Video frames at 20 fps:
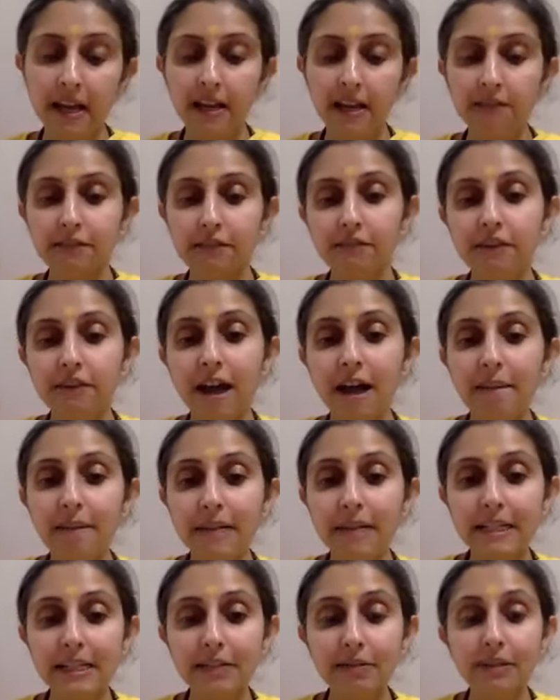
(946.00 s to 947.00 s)
If the
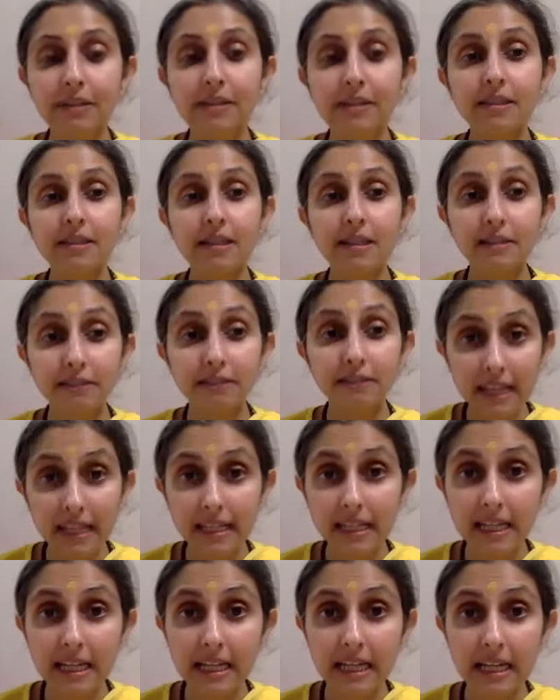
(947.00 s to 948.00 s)
family was
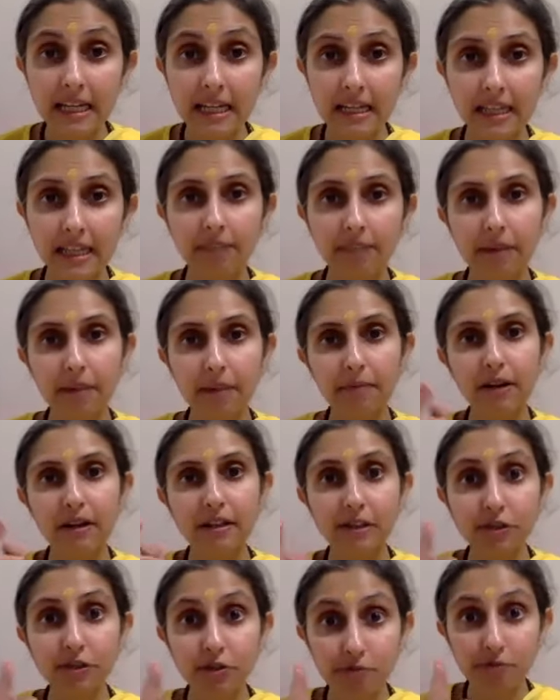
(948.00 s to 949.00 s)
Trivedi, they
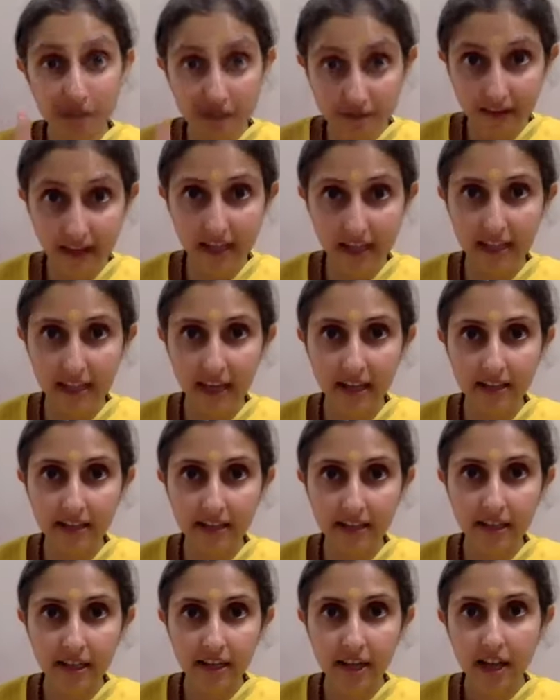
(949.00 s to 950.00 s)
memorized 3
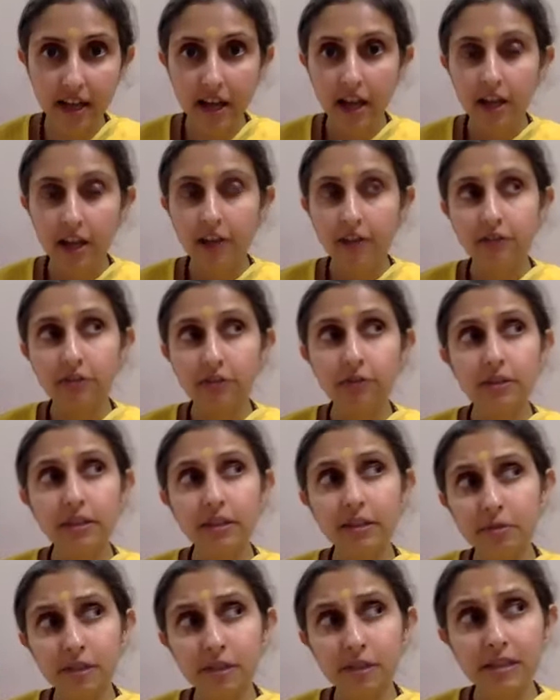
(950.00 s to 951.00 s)
Vedas. So
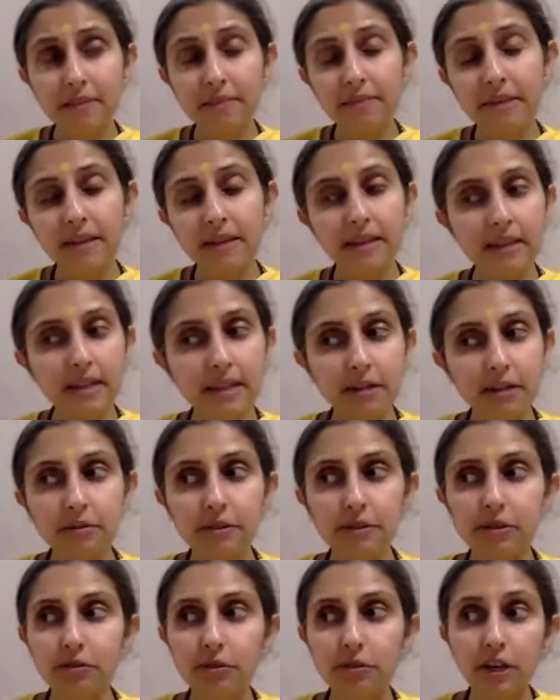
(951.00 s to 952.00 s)
this was something that he
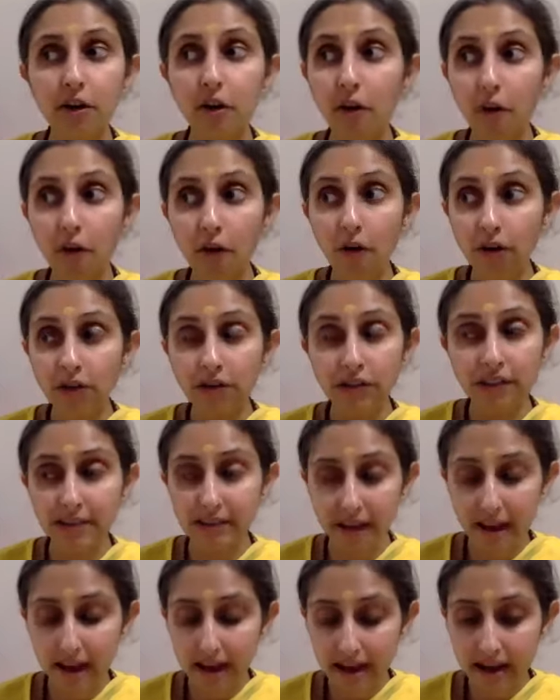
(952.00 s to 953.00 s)
was doing all the
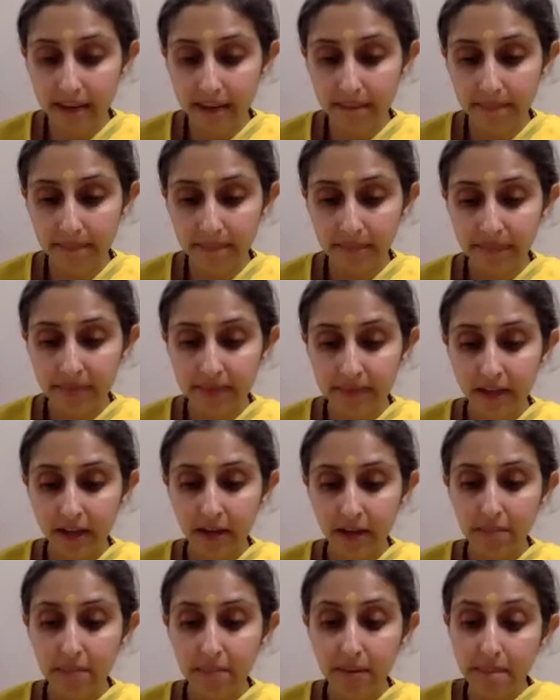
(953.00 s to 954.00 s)
time.
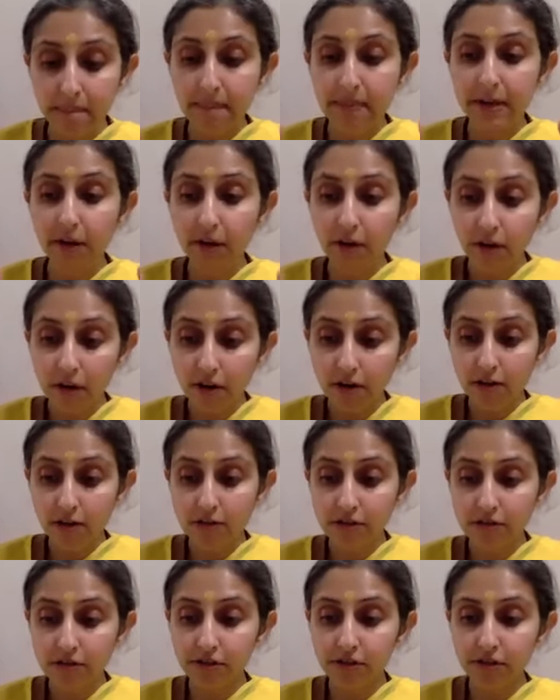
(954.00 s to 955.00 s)
But
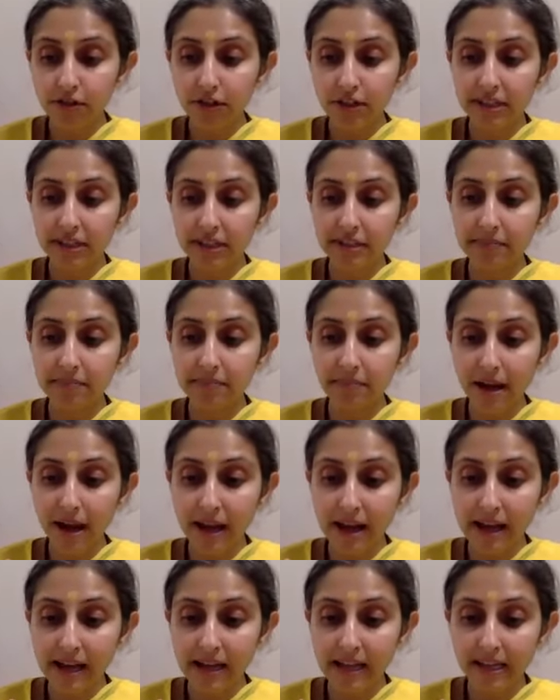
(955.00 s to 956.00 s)
because his
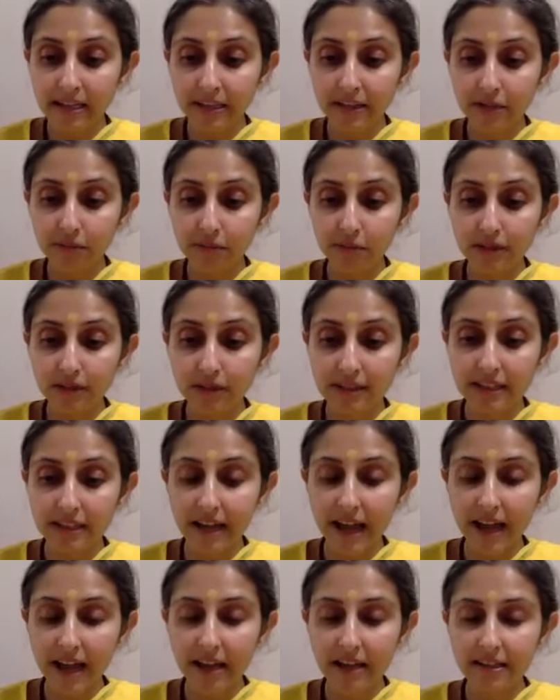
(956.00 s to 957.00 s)
mind was
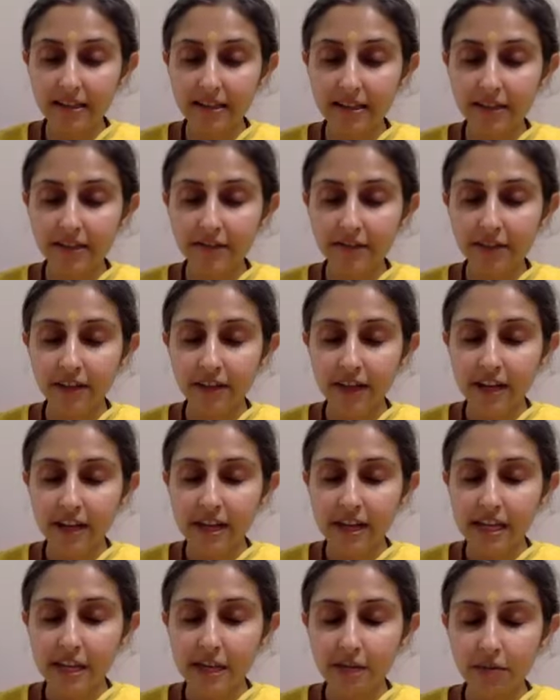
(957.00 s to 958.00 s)
inactive,
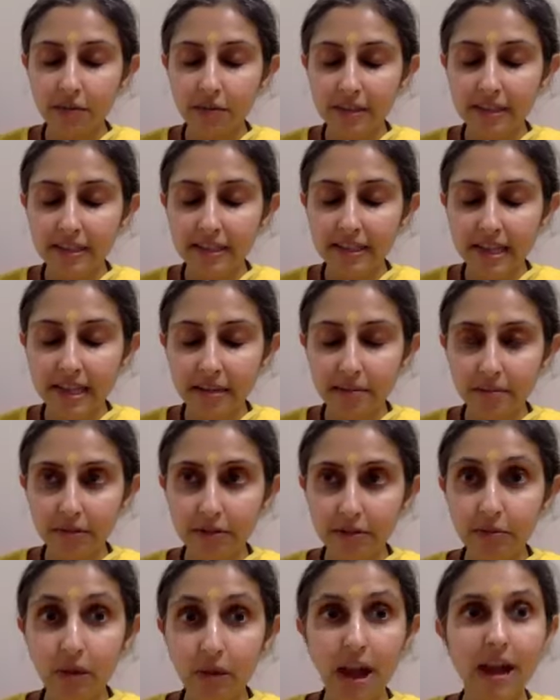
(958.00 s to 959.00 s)
he wasn't able
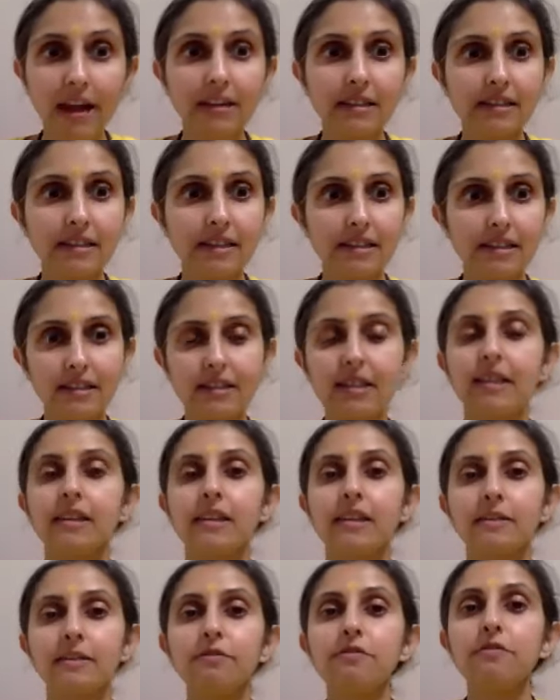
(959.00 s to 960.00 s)
to access that
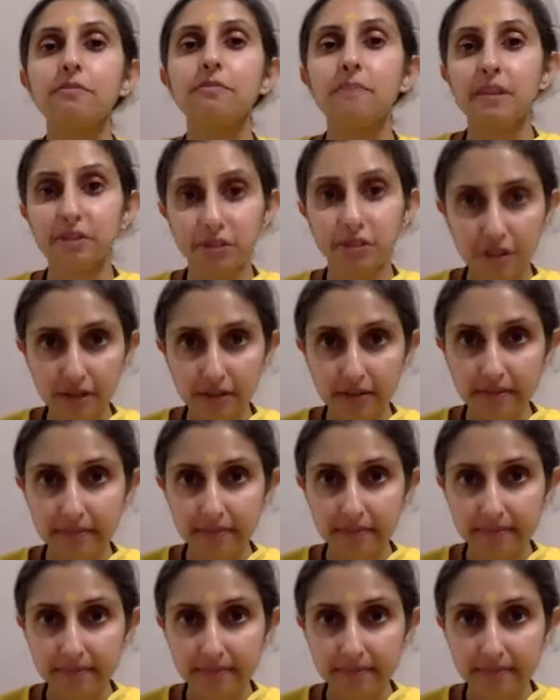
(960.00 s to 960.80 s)
information.